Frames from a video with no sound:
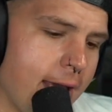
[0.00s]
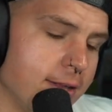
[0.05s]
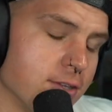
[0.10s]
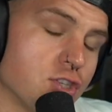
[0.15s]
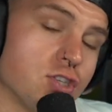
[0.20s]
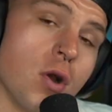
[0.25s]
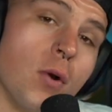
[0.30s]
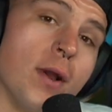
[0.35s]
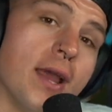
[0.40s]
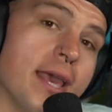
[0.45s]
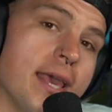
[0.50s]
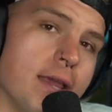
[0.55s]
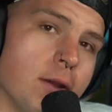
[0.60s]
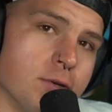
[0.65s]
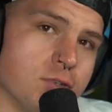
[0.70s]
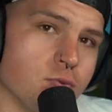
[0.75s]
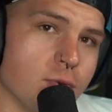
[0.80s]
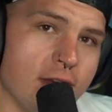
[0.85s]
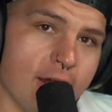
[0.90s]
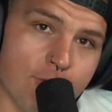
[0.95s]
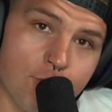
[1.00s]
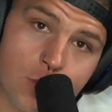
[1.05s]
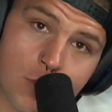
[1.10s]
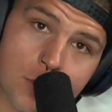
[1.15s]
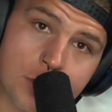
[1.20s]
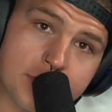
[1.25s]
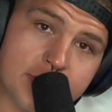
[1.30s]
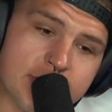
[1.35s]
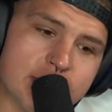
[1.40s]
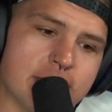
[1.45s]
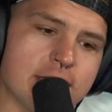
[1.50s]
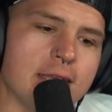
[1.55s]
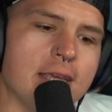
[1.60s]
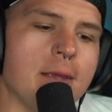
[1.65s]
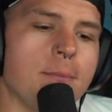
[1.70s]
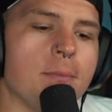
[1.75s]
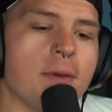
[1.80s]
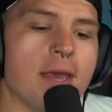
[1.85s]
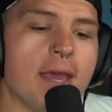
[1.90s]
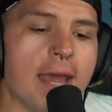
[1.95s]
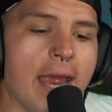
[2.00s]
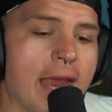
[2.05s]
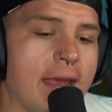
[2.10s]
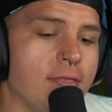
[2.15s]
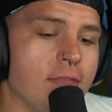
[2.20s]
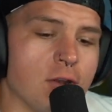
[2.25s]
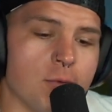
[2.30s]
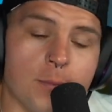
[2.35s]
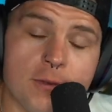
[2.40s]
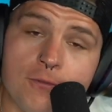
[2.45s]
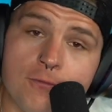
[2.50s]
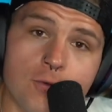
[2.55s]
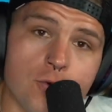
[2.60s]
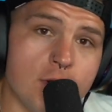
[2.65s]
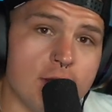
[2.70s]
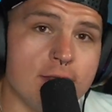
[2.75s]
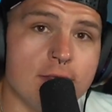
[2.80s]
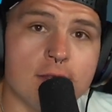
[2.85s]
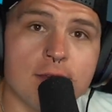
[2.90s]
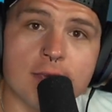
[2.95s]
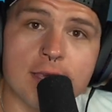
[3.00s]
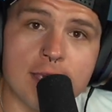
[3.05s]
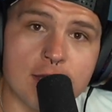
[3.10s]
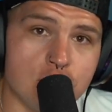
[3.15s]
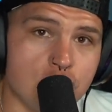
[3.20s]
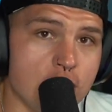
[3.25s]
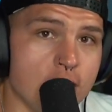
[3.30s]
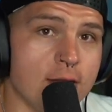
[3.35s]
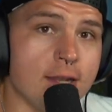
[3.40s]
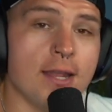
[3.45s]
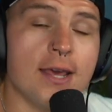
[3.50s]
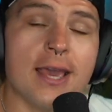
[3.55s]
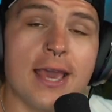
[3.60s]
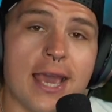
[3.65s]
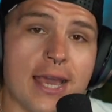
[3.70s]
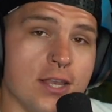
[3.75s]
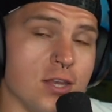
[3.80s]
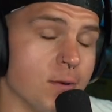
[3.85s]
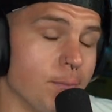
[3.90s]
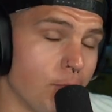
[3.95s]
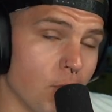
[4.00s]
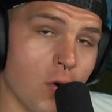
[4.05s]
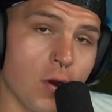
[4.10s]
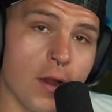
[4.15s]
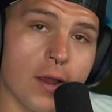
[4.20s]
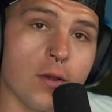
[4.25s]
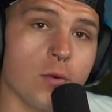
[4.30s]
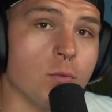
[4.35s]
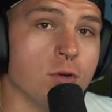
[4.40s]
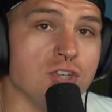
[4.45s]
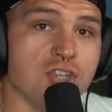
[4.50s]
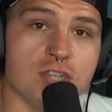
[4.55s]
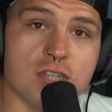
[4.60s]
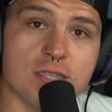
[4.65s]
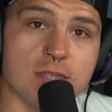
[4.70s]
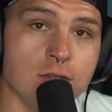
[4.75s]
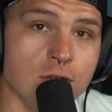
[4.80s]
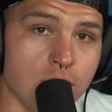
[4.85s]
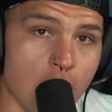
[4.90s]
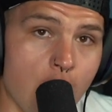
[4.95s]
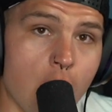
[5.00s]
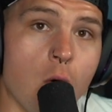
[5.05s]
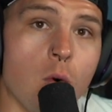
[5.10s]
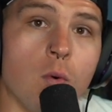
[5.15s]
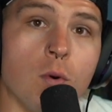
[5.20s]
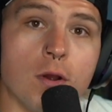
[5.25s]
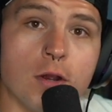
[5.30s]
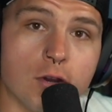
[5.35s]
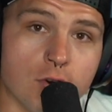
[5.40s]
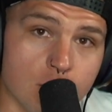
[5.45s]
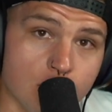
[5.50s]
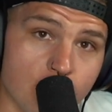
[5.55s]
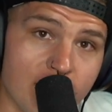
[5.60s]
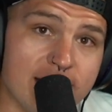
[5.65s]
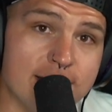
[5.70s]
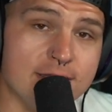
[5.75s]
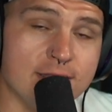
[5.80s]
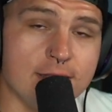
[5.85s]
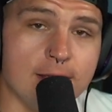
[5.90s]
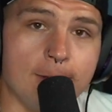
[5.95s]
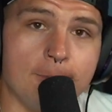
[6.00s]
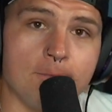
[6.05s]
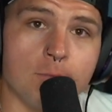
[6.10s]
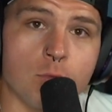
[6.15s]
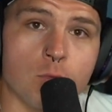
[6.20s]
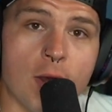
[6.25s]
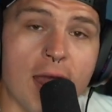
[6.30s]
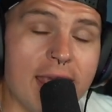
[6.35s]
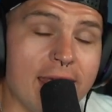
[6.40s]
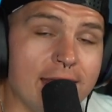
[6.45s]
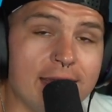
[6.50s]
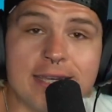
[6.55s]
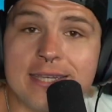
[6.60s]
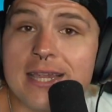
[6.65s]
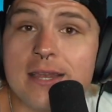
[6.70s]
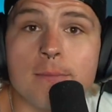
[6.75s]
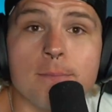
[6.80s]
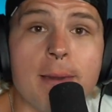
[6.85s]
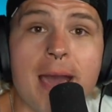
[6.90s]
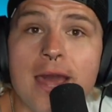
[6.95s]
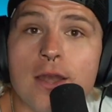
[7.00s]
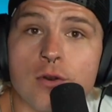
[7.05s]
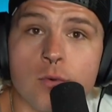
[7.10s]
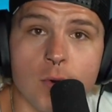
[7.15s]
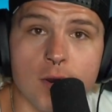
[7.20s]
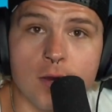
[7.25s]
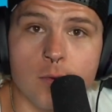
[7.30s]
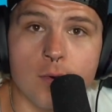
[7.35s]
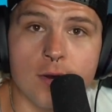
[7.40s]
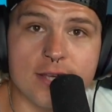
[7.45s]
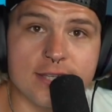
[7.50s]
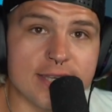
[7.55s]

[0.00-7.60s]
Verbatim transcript: So it was when everyone was asleep and there'd be food in the kitchen and your boy would just go crazy, right? And it didn't matter what it was.